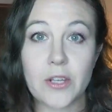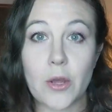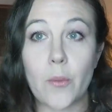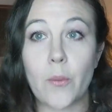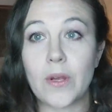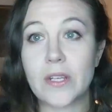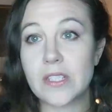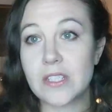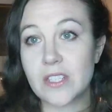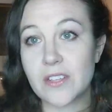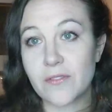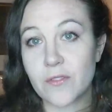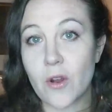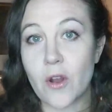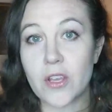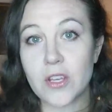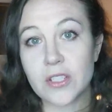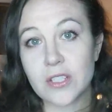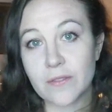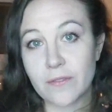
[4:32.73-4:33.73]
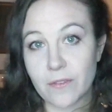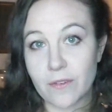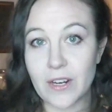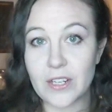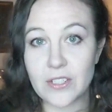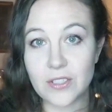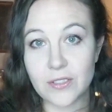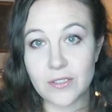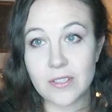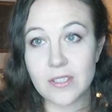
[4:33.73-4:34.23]
So once you've got your
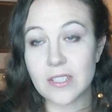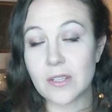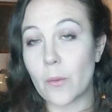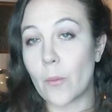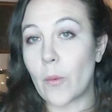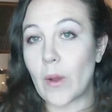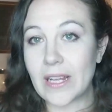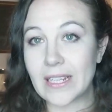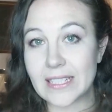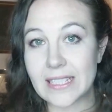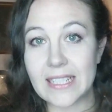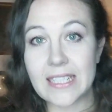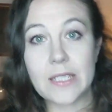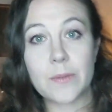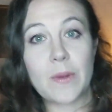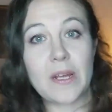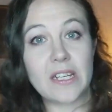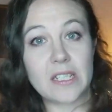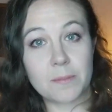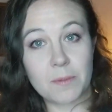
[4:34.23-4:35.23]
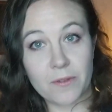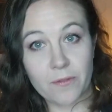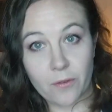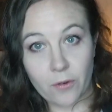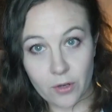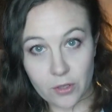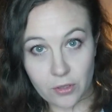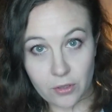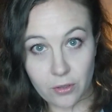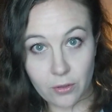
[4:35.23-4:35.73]
differentials, wait 6 weeks
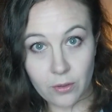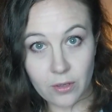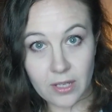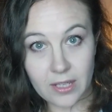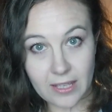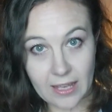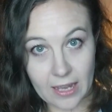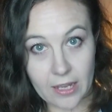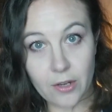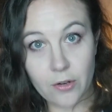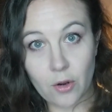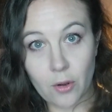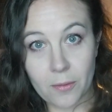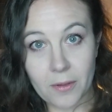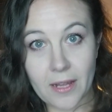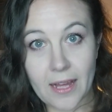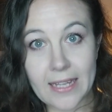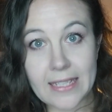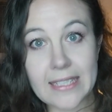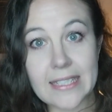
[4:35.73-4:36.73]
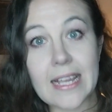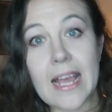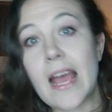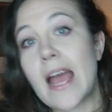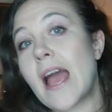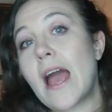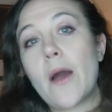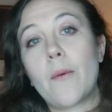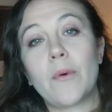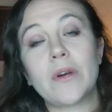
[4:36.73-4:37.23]
before you get your normalized.
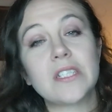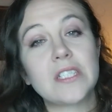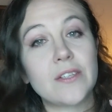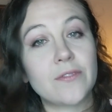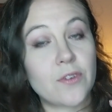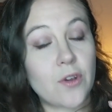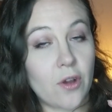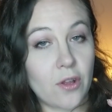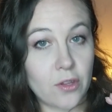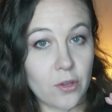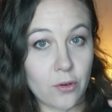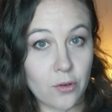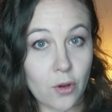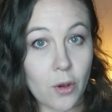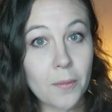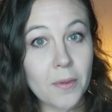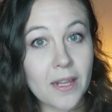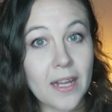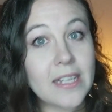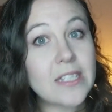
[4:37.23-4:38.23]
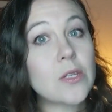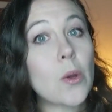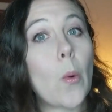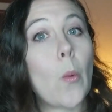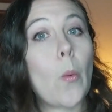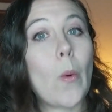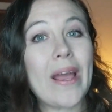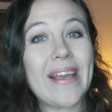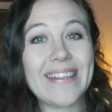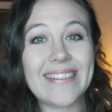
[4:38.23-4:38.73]
Once you've got your normalized,
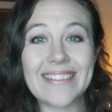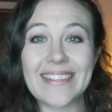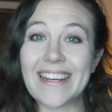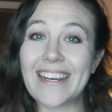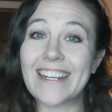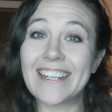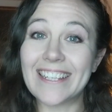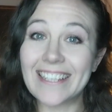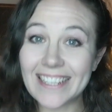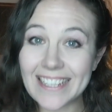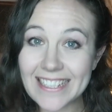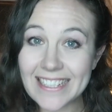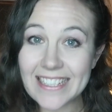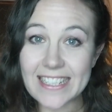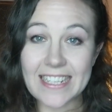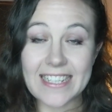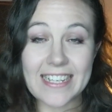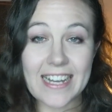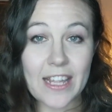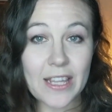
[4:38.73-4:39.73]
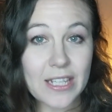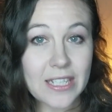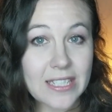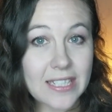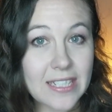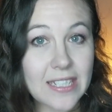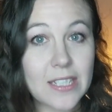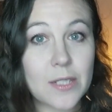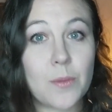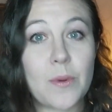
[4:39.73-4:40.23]
wait at least another
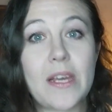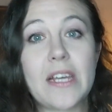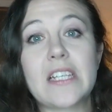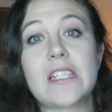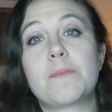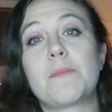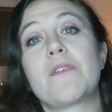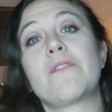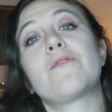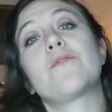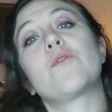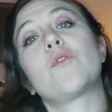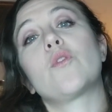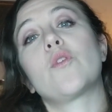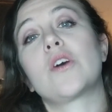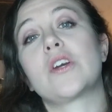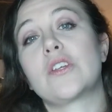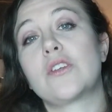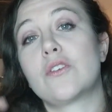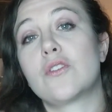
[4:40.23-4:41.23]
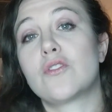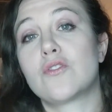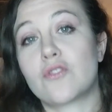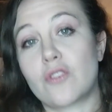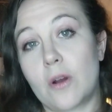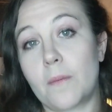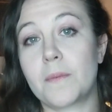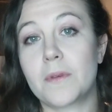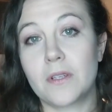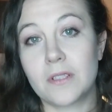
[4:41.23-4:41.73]
6 weeks before you
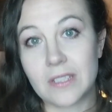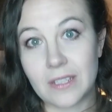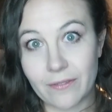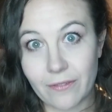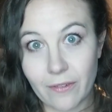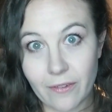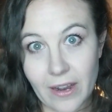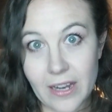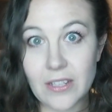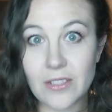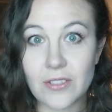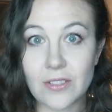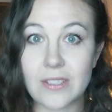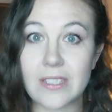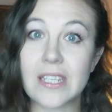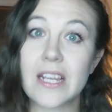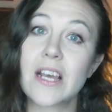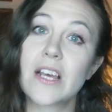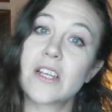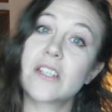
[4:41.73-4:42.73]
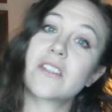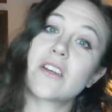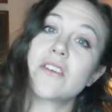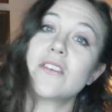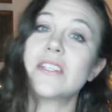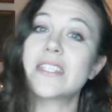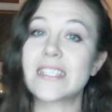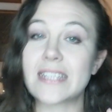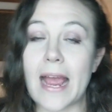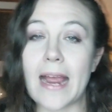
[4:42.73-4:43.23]
drop your differentials. So
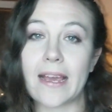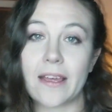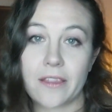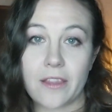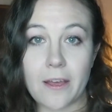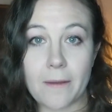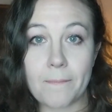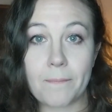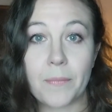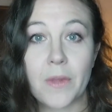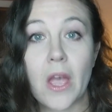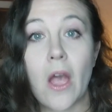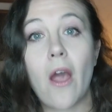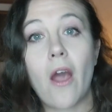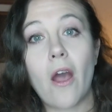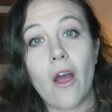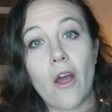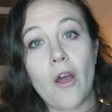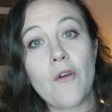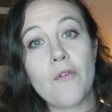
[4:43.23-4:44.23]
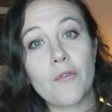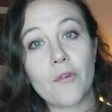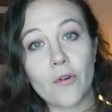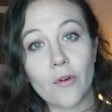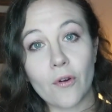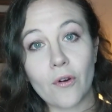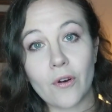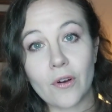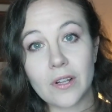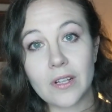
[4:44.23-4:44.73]
you stagger them.
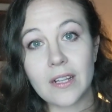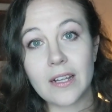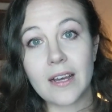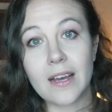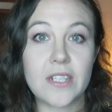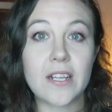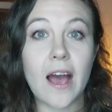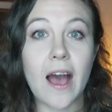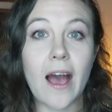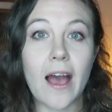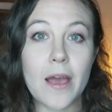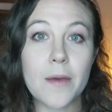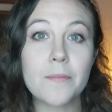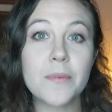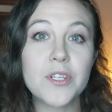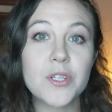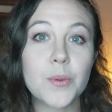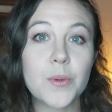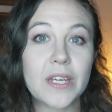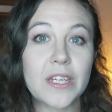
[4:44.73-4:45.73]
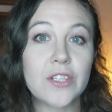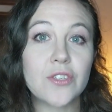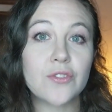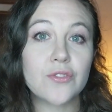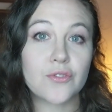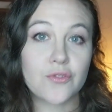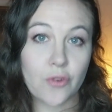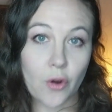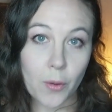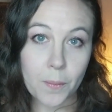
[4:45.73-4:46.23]
Overall, the time
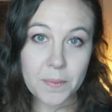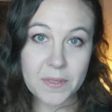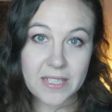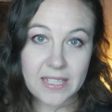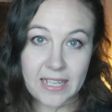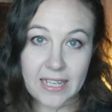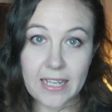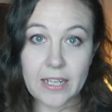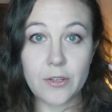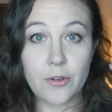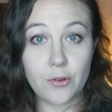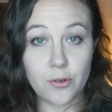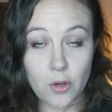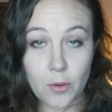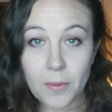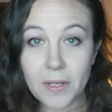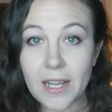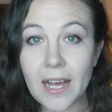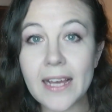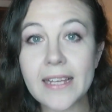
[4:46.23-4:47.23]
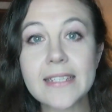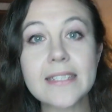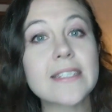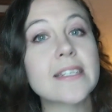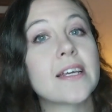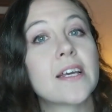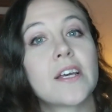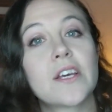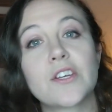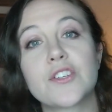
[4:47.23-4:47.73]
between drops in your
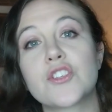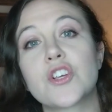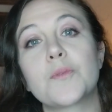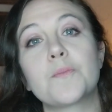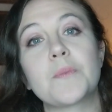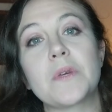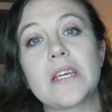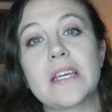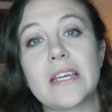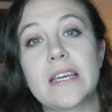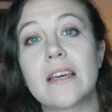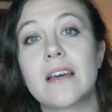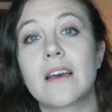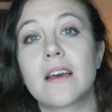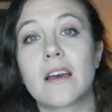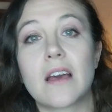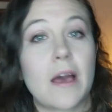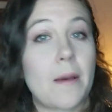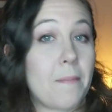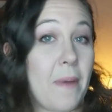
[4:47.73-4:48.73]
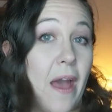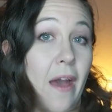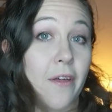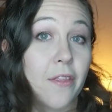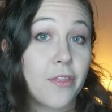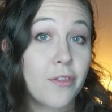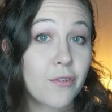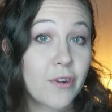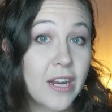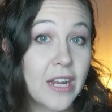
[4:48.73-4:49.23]
normalized should be
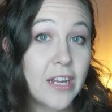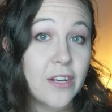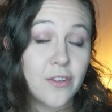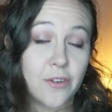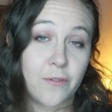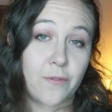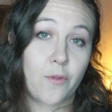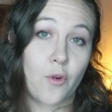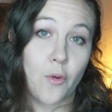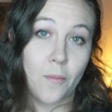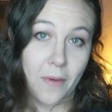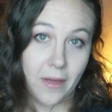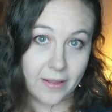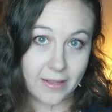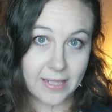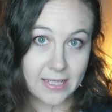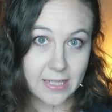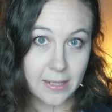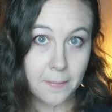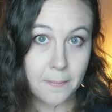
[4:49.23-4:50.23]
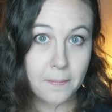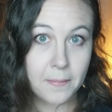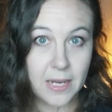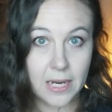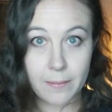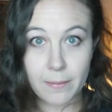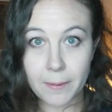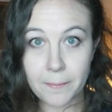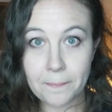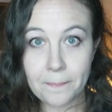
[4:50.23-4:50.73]
about 3 to 4 months
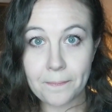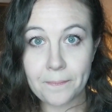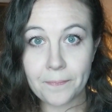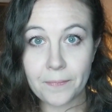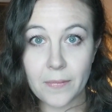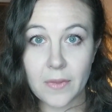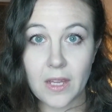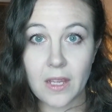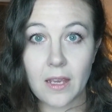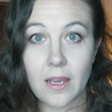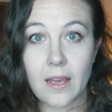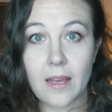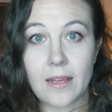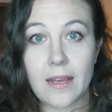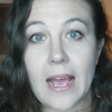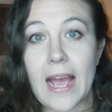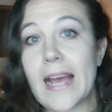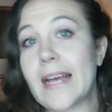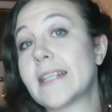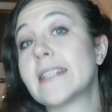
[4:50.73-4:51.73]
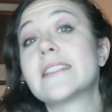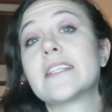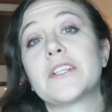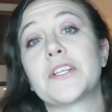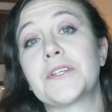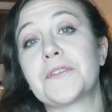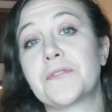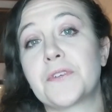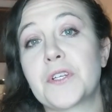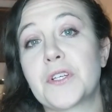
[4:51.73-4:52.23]
minimum. And
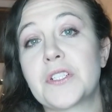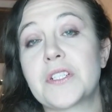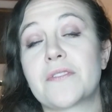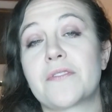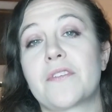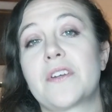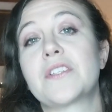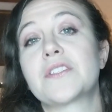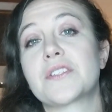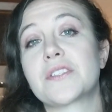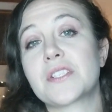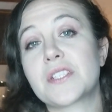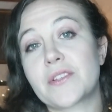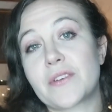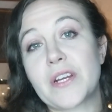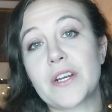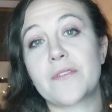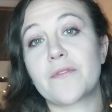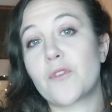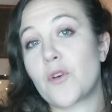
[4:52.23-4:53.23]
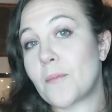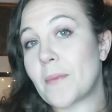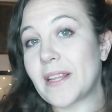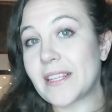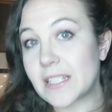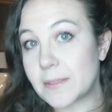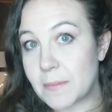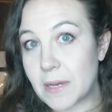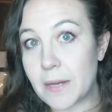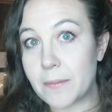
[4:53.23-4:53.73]
ditto for your differentials, 3 to 4
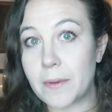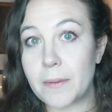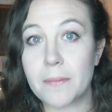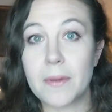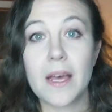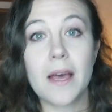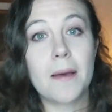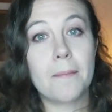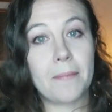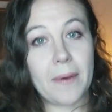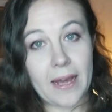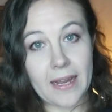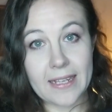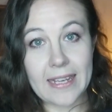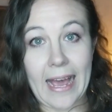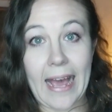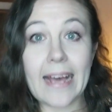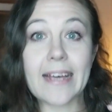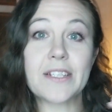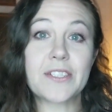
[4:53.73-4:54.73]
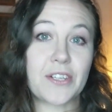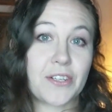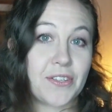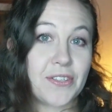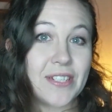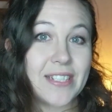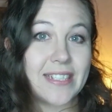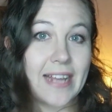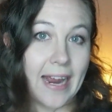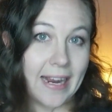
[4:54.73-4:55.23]
months minimum. But yeah, so
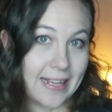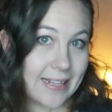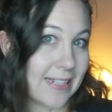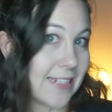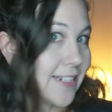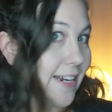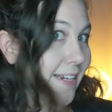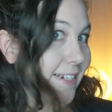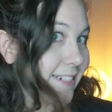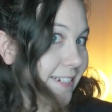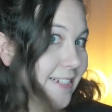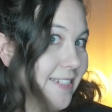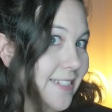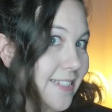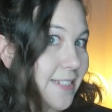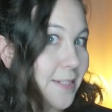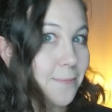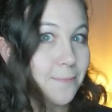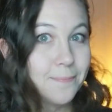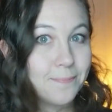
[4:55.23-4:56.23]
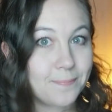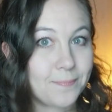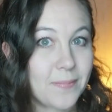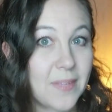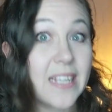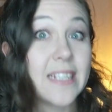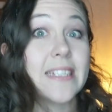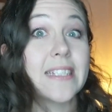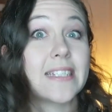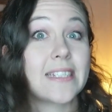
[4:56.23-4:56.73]
you stagger the changes,
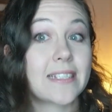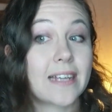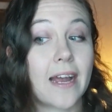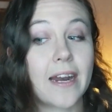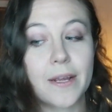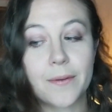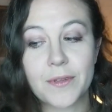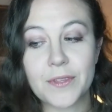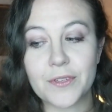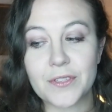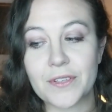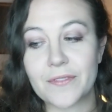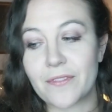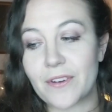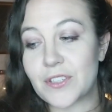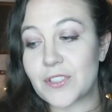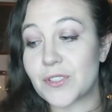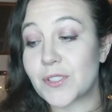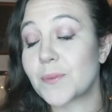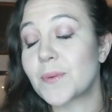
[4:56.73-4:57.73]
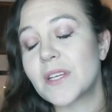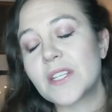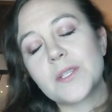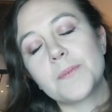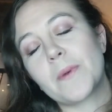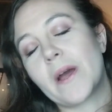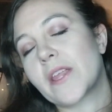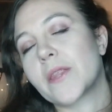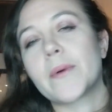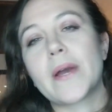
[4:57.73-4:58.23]
starting with your differentials,
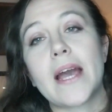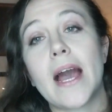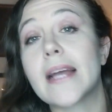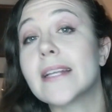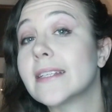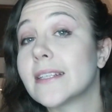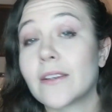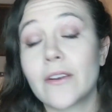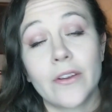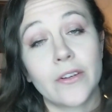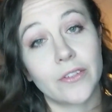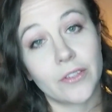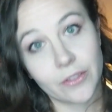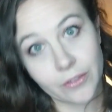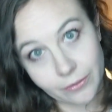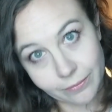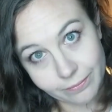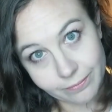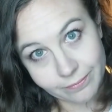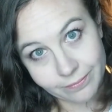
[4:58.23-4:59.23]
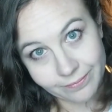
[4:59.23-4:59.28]
which by the way, I did not do.